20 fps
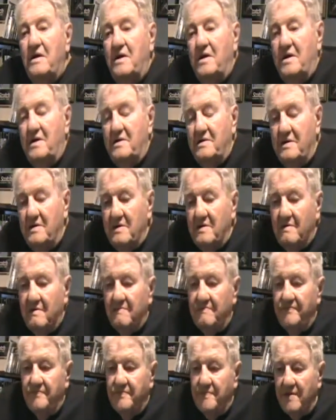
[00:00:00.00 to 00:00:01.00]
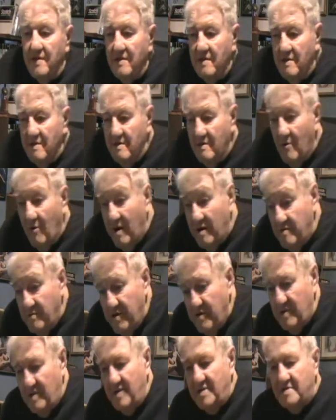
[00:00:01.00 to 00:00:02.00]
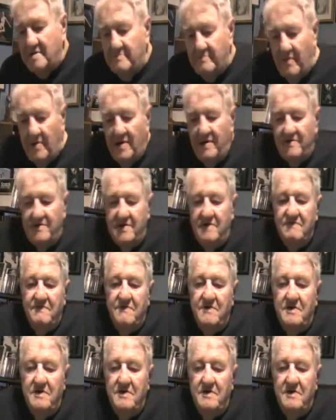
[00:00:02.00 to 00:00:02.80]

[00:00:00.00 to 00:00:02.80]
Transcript: and quite a bit less abrasive.